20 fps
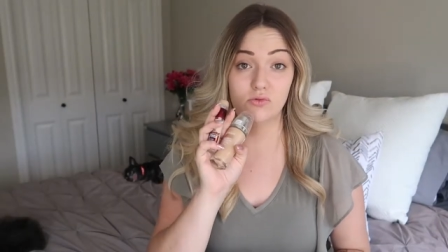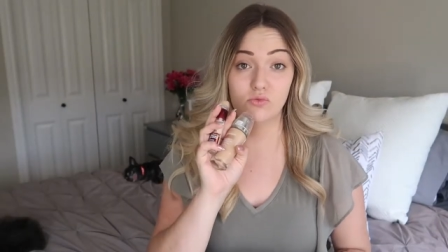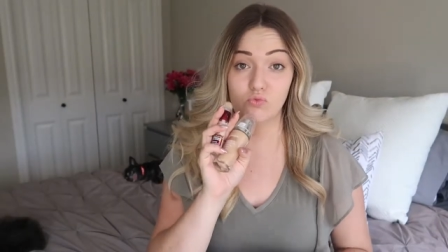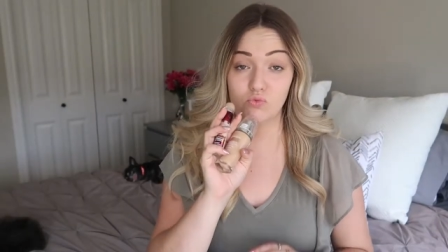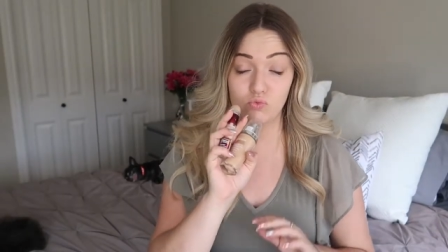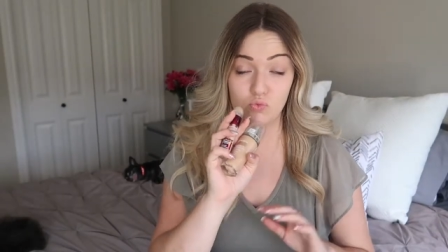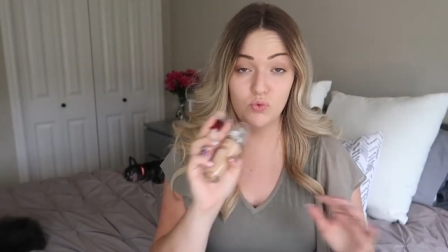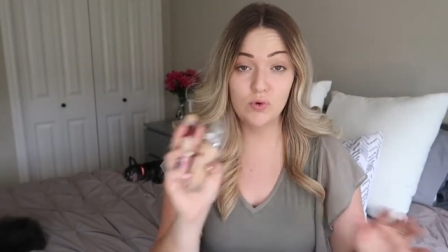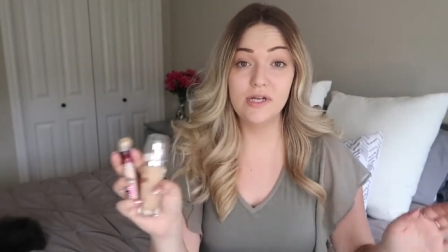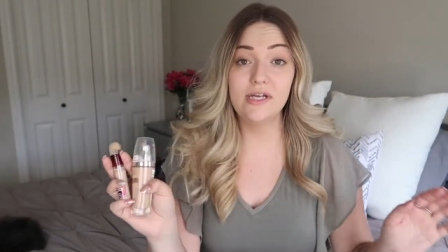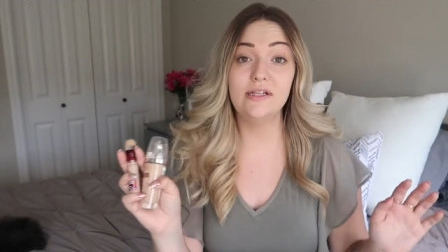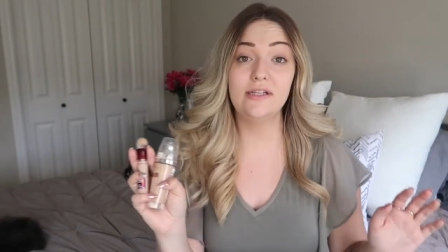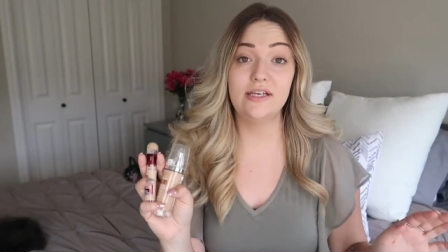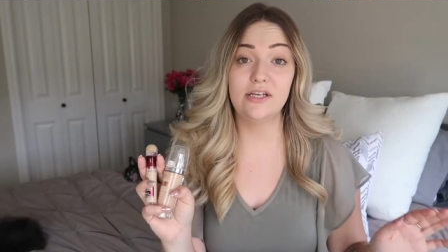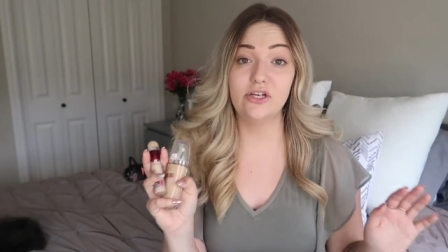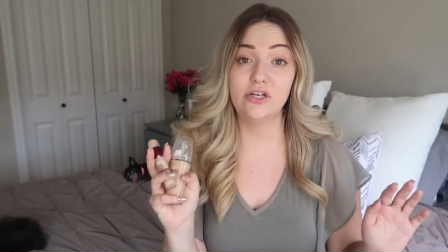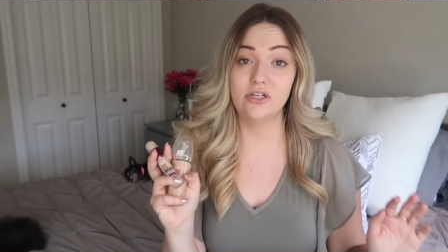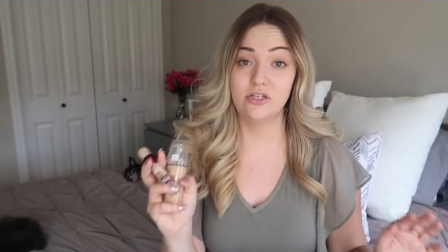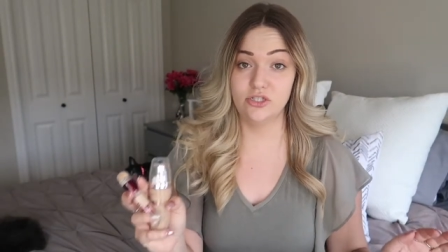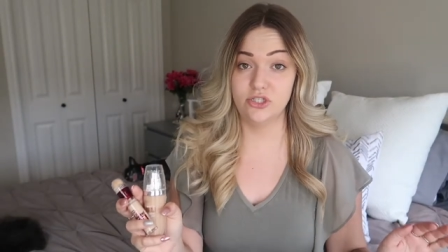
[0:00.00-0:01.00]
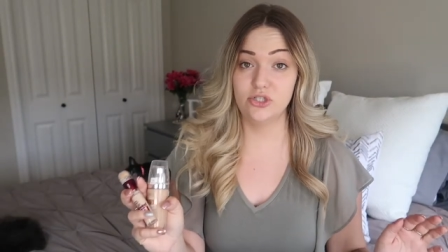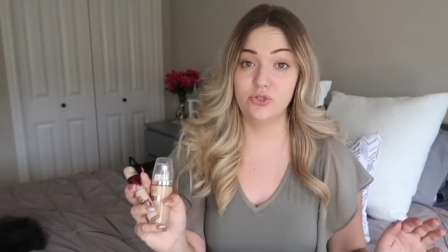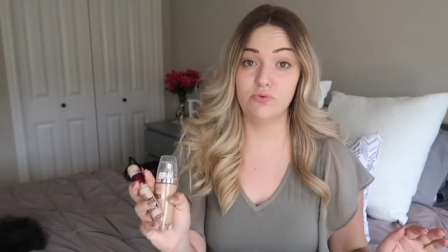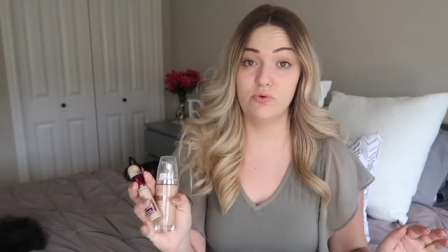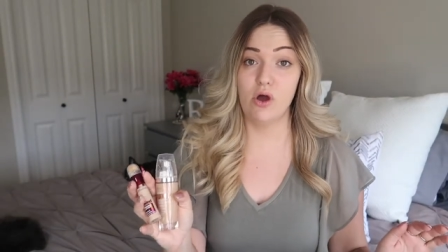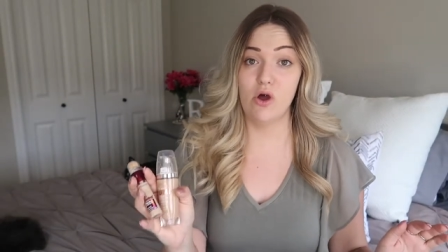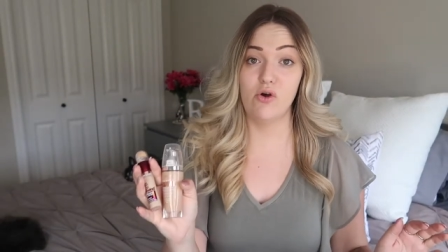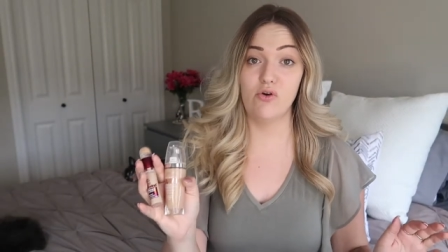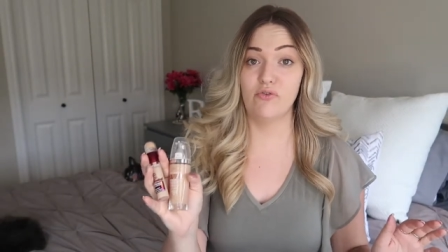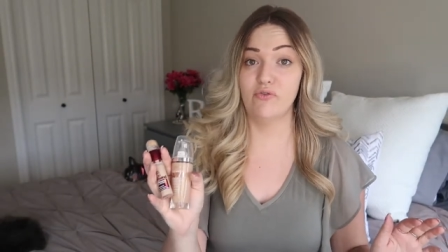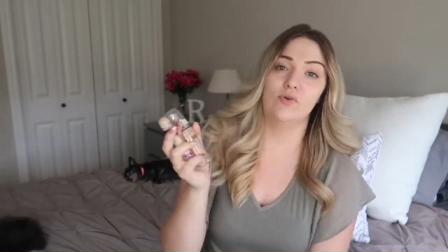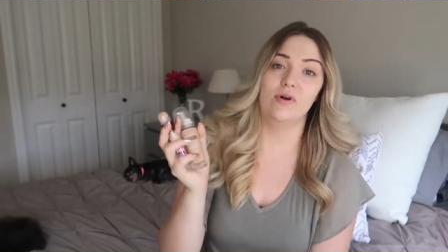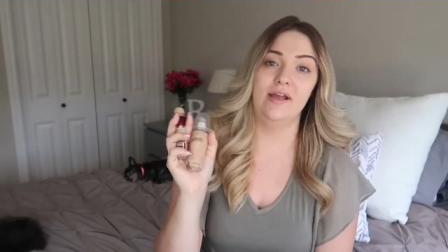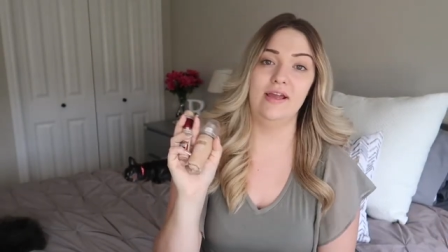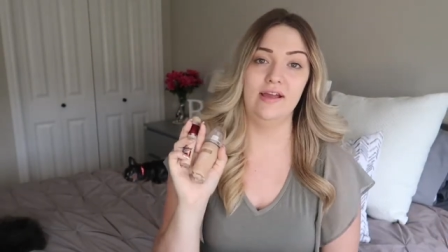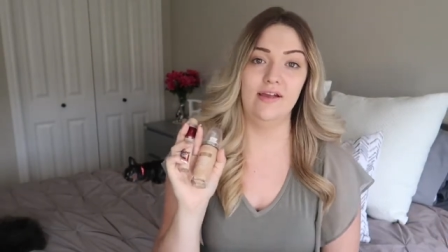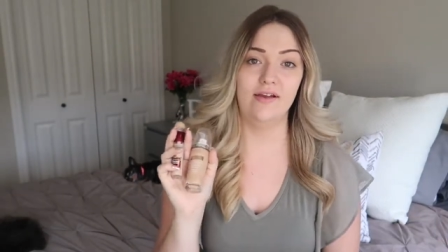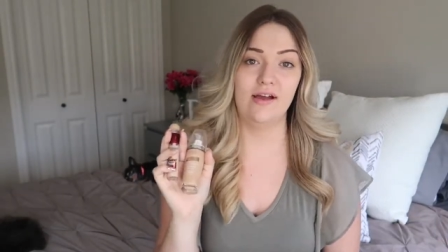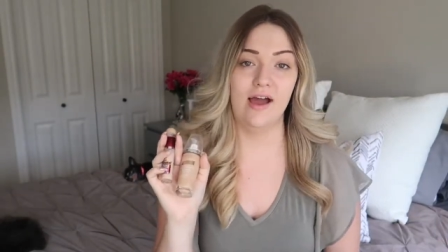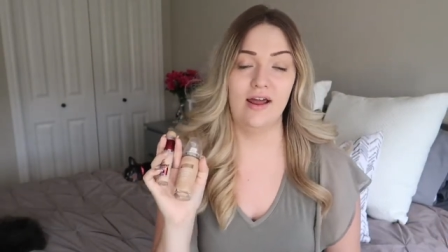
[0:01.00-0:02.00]
really good duo for
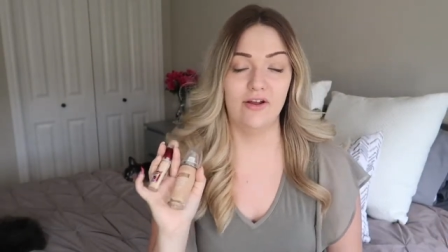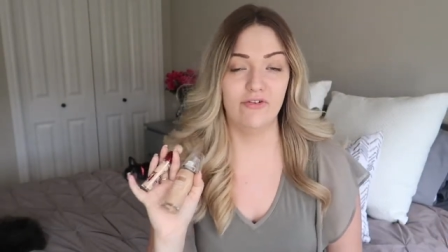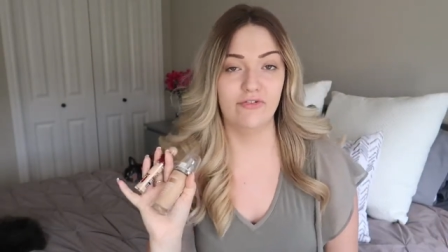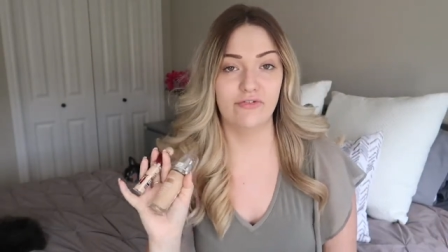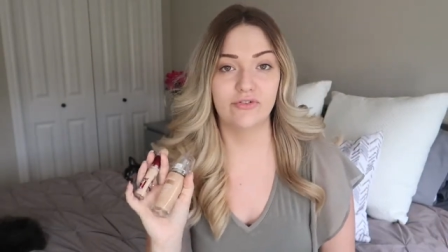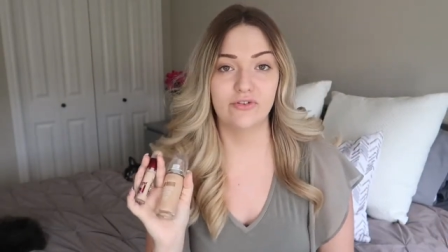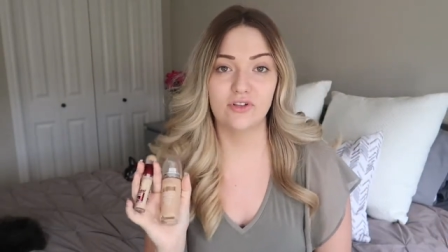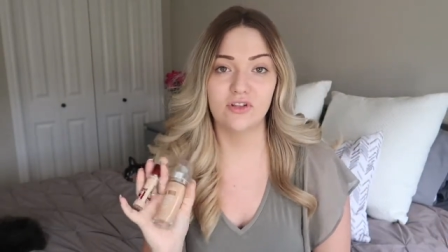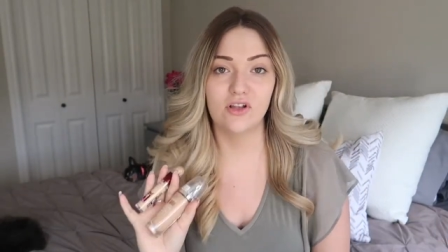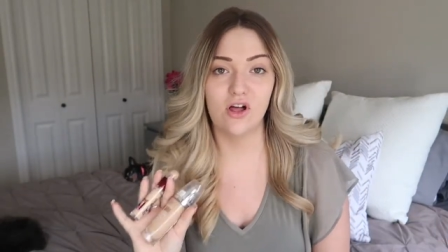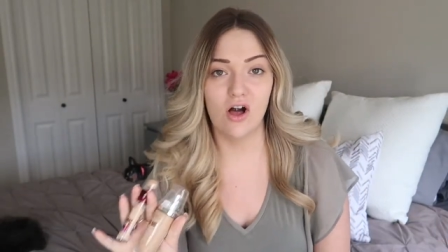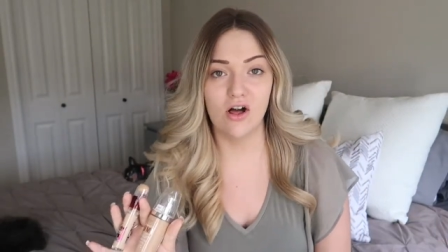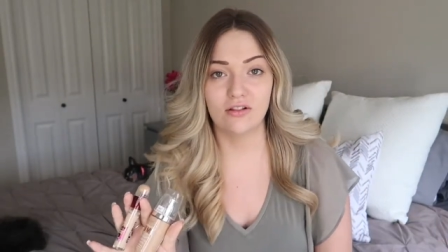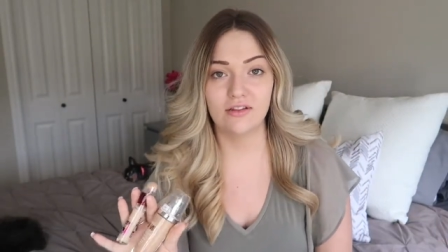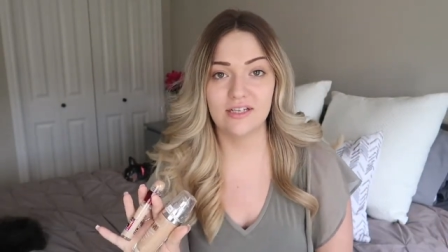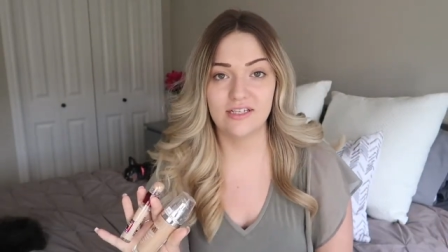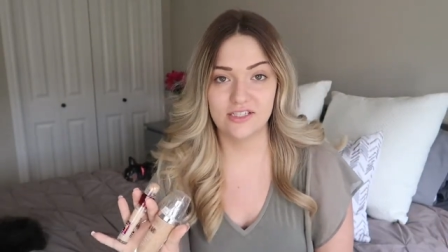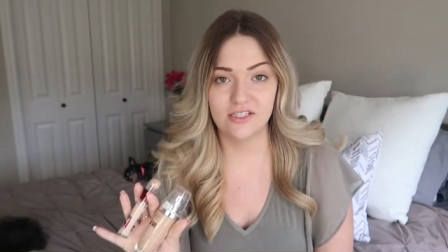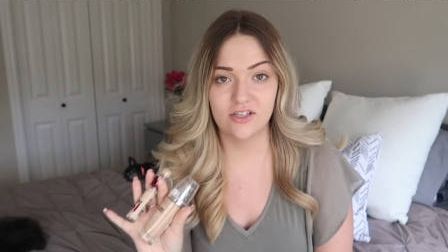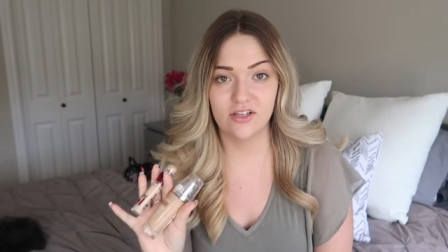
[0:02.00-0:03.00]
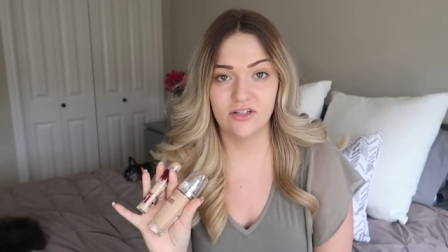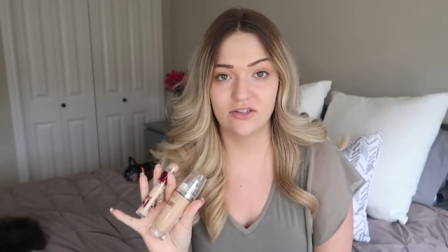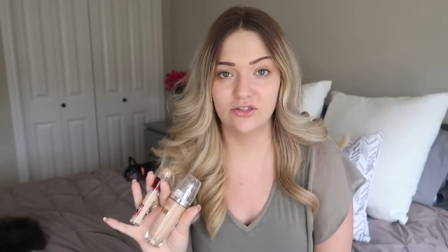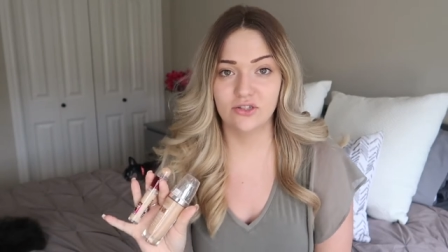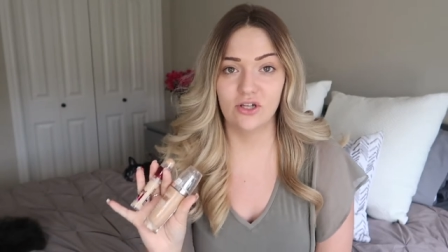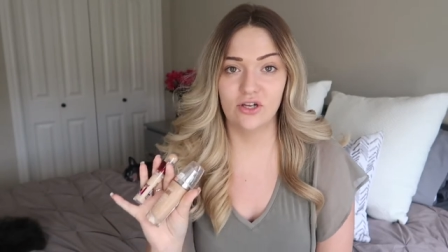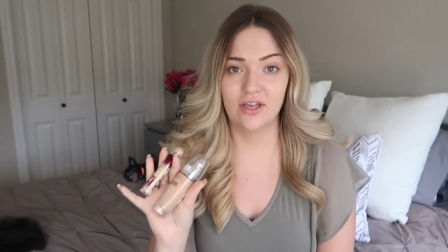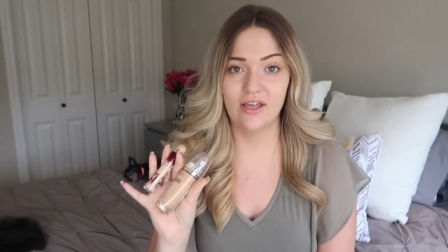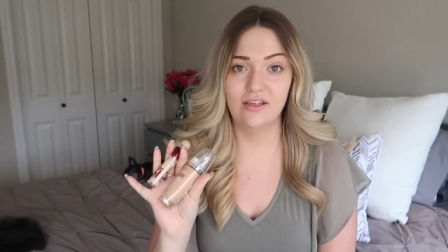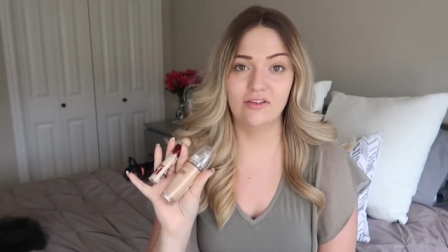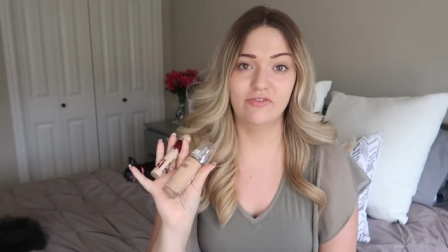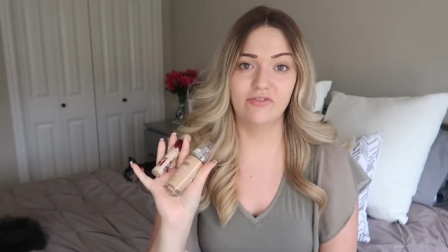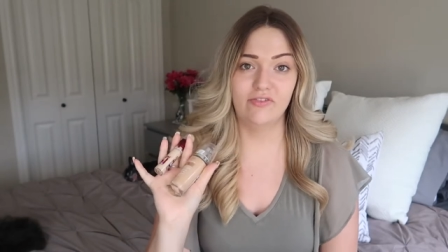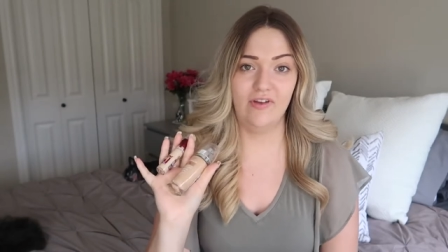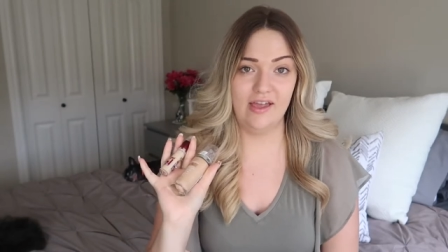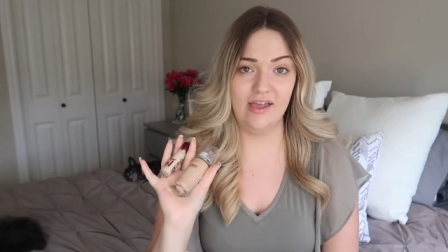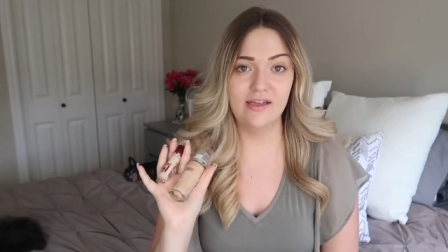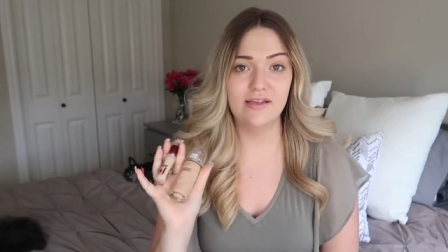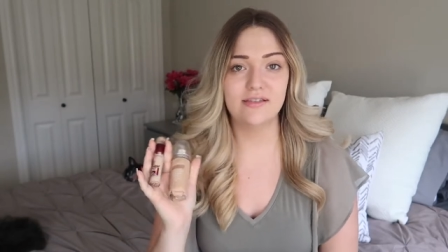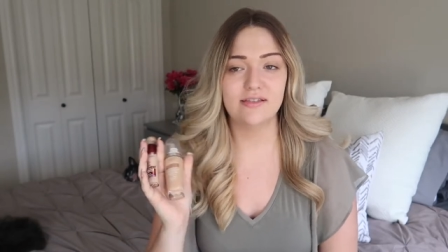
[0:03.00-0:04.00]
a kind of flawless looking
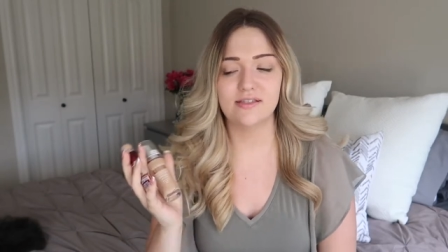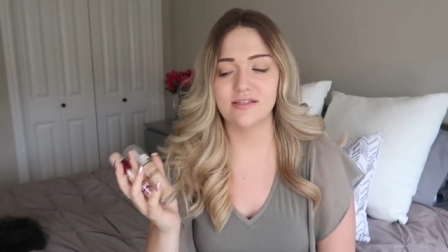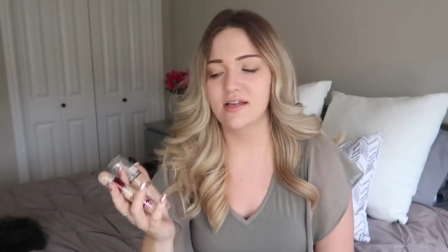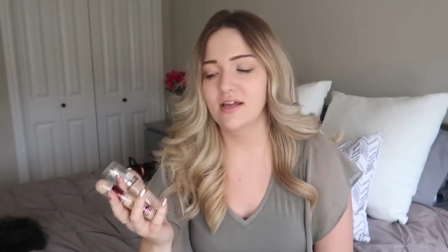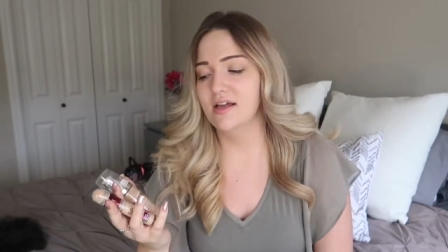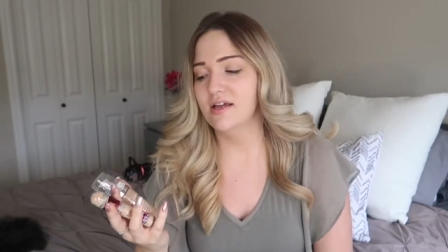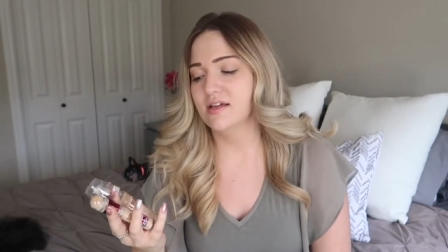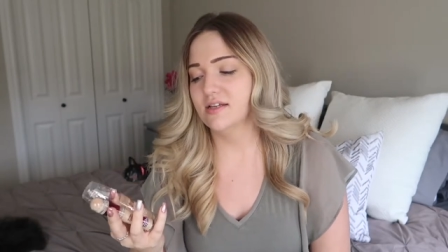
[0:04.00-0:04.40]
face.